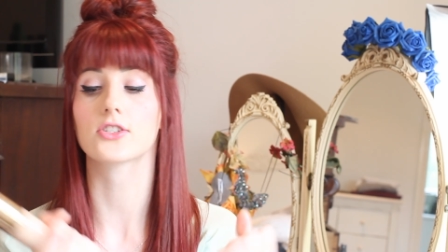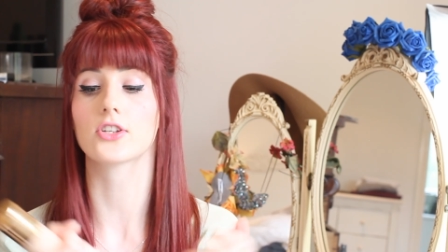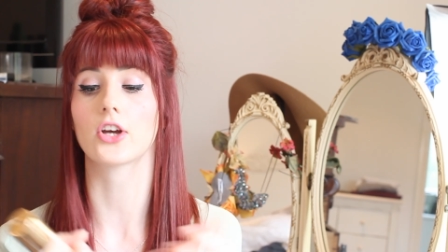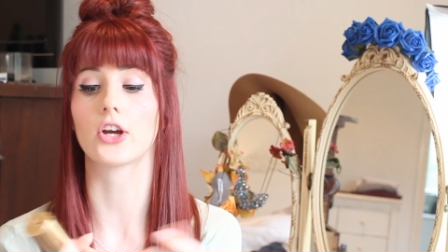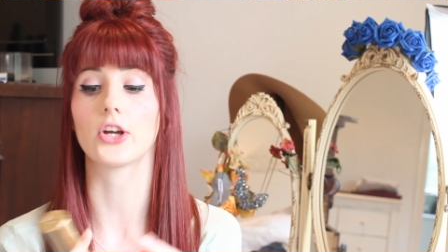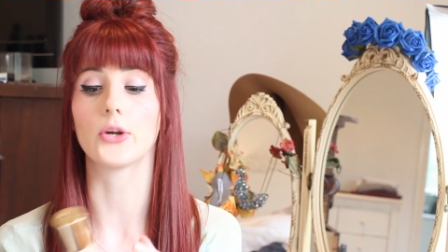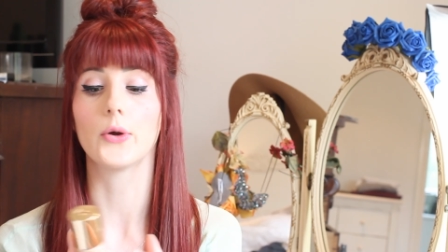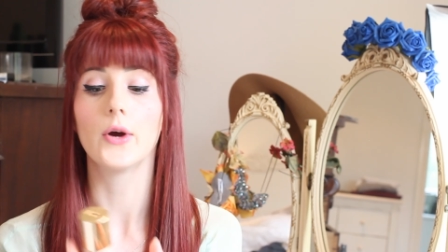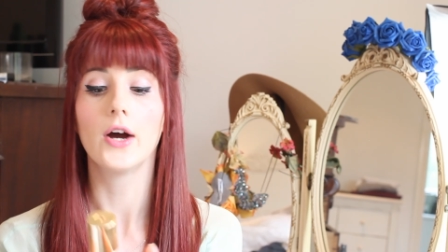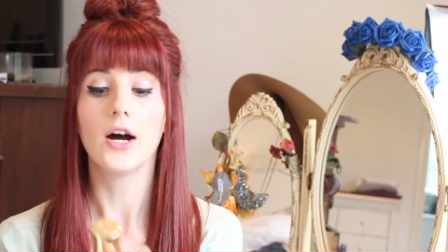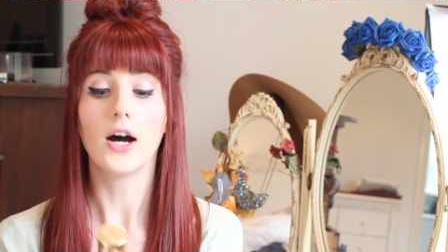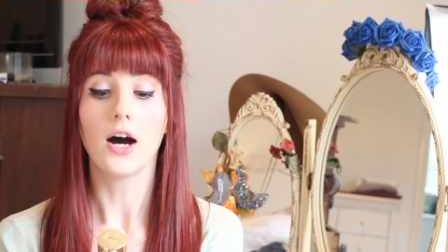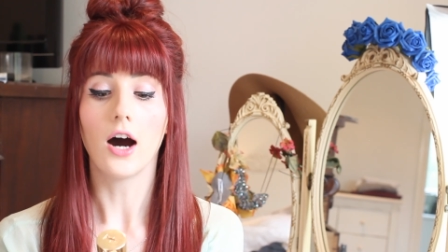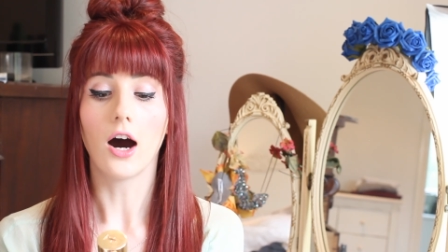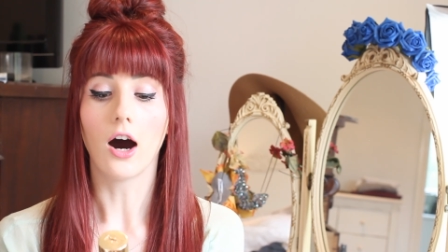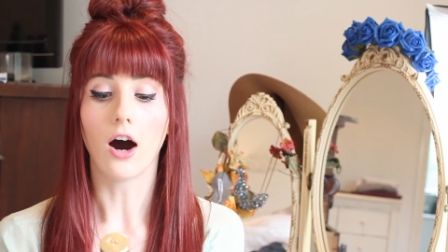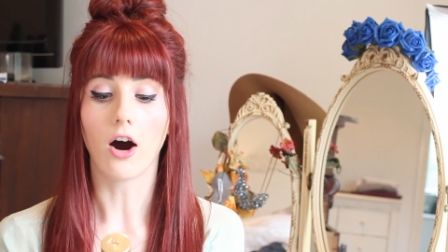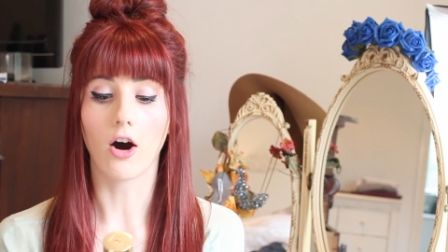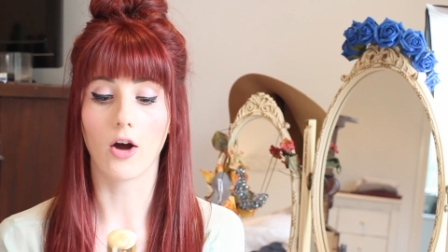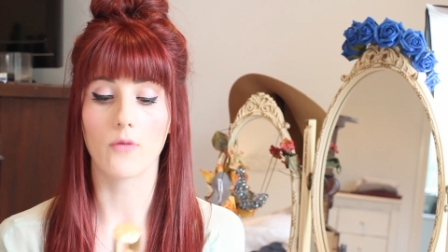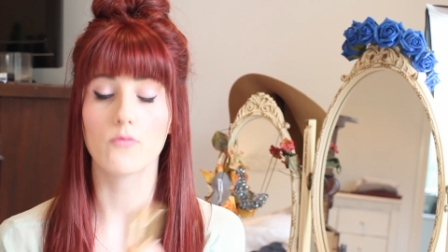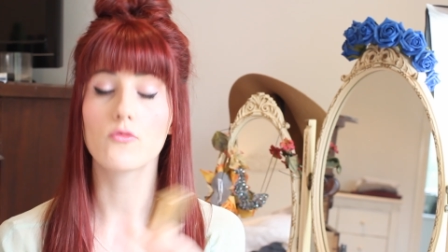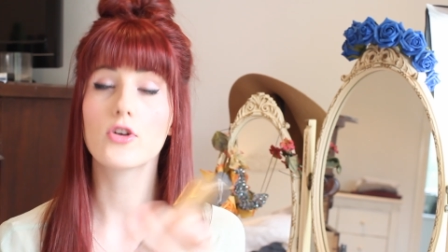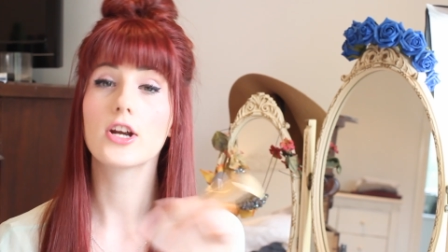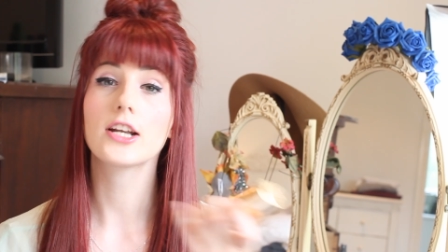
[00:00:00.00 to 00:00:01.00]
So
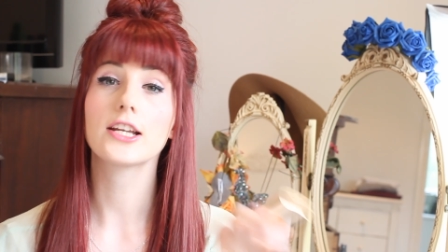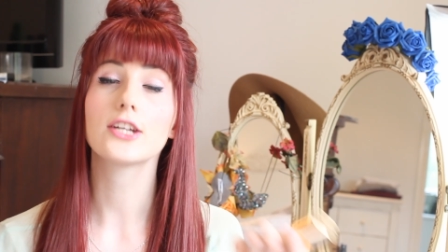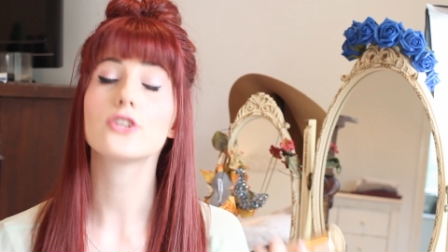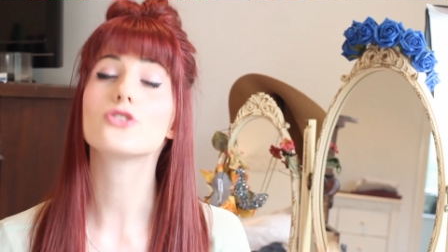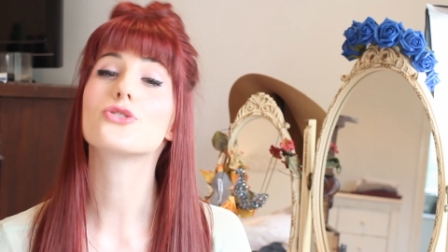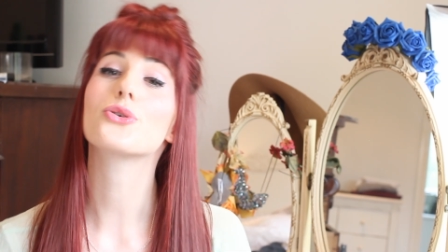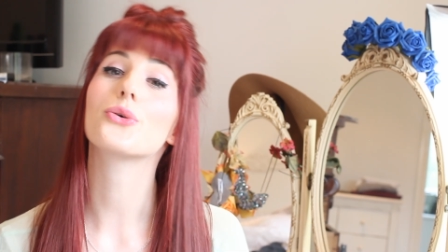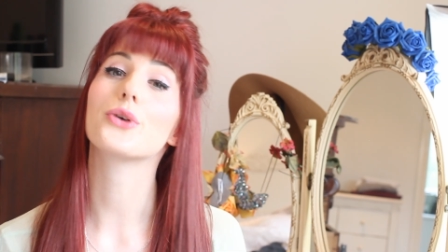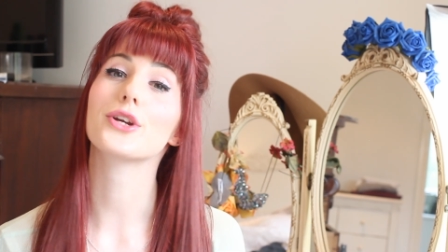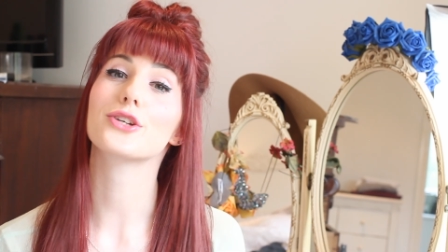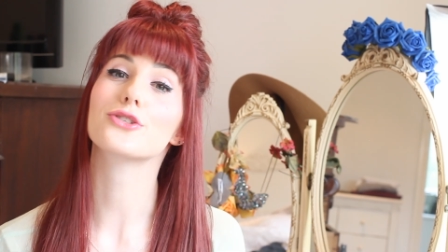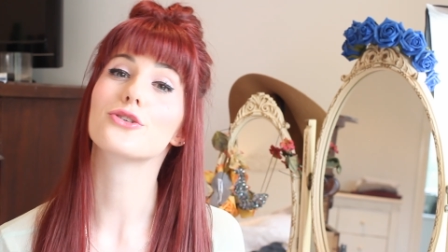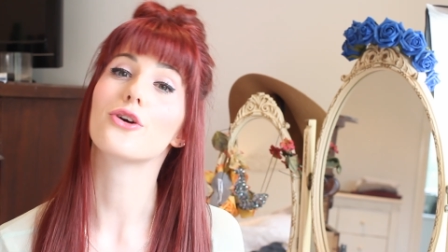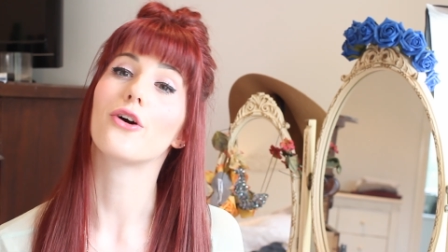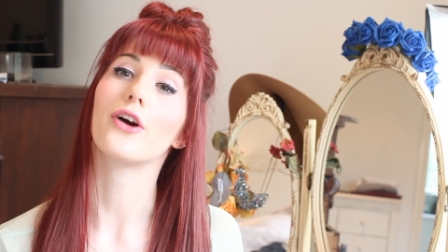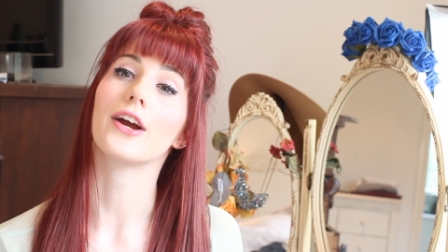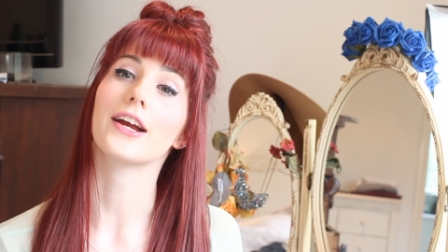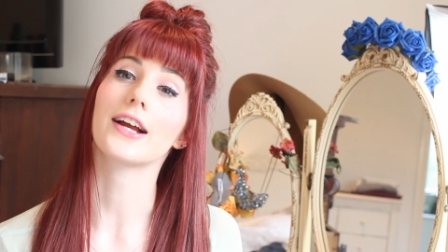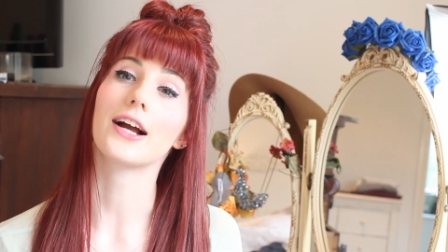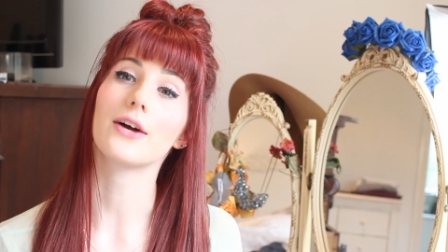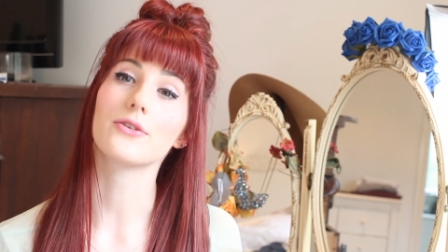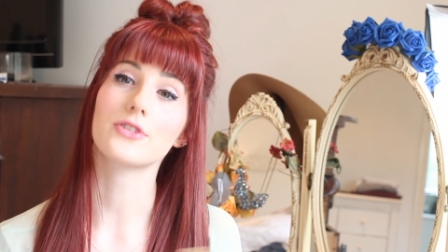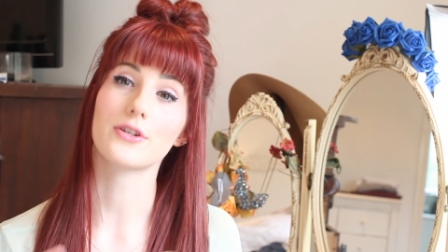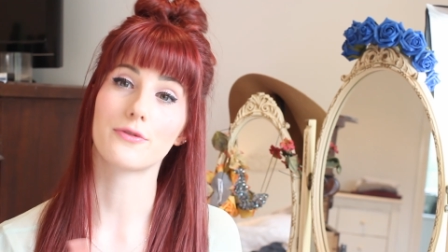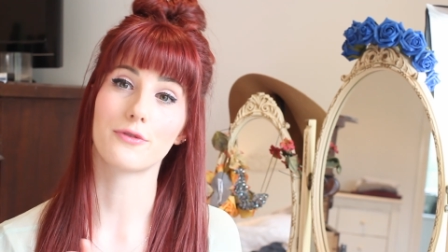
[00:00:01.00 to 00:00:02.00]
I'm really enjoying
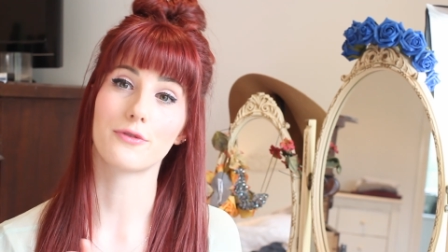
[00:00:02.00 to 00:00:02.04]
trying out